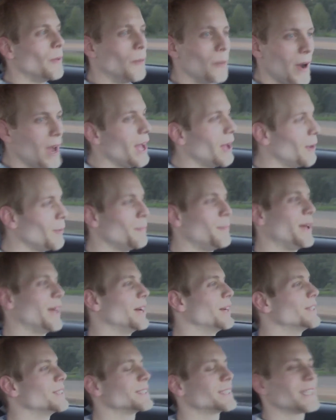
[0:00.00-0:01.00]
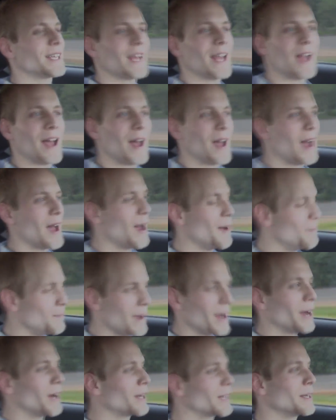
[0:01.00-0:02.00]
well-built
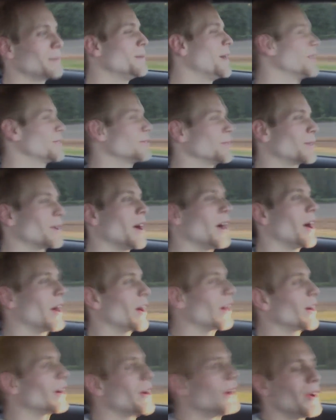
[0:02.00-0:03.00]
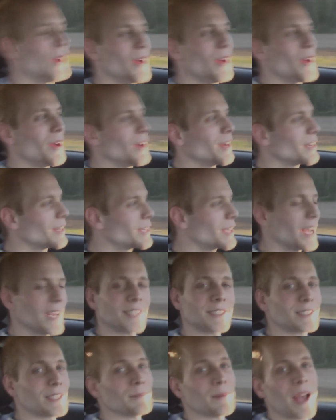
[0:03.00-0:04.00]
American muscle car,
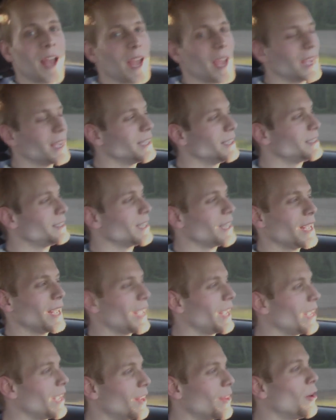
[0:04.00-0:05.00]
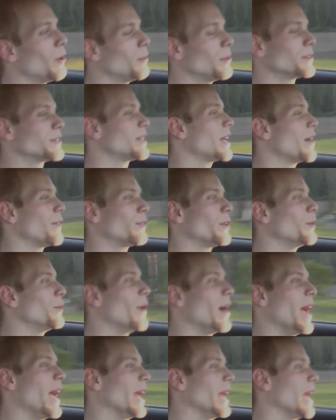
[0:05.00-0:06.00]
customized in almost every
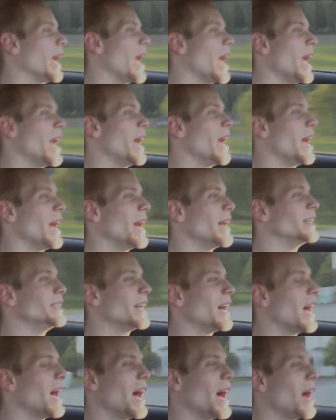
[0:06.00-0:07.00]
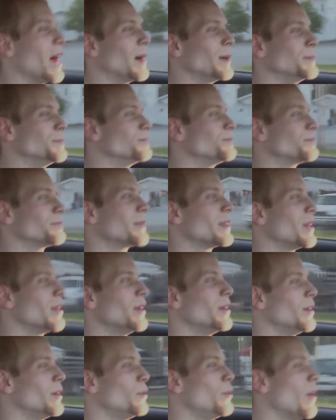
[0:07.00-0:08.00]
way. And
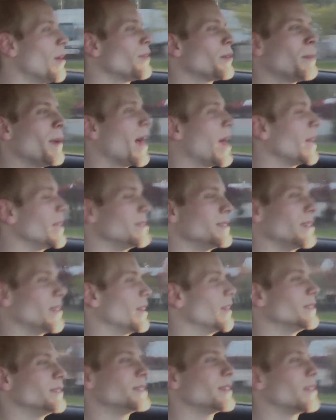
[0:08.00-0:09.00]
whoever buys it,